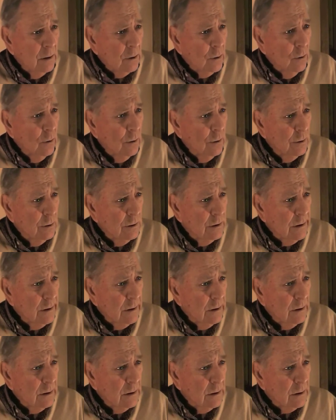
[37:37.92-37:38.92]
corners
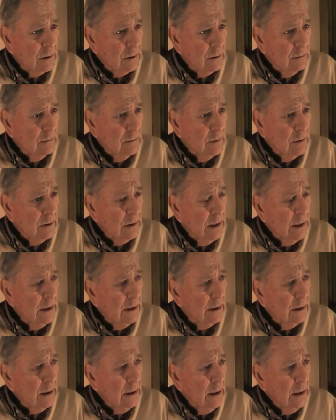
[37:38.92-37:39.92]
of this
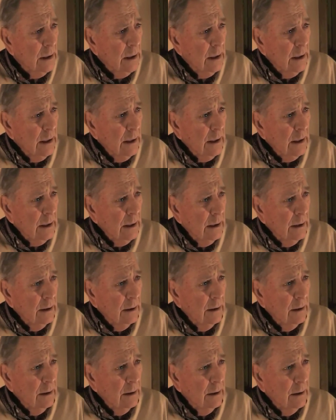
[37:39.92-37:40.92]
tent, and
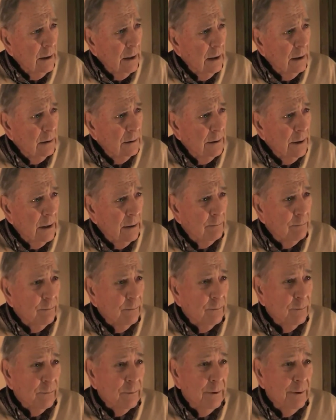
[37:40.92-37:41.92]
it held up,
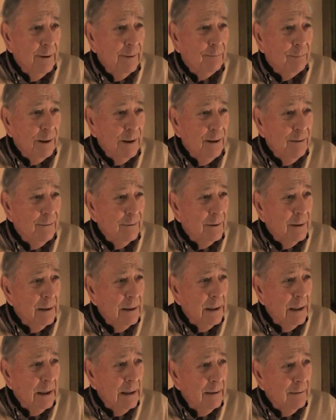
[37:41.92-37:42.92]
believe it or
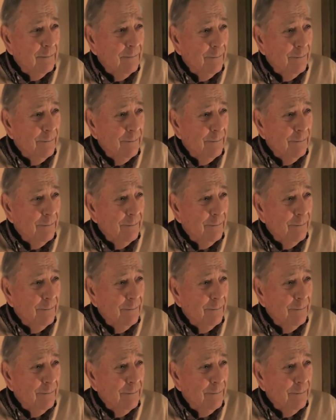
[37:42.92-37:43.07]
not,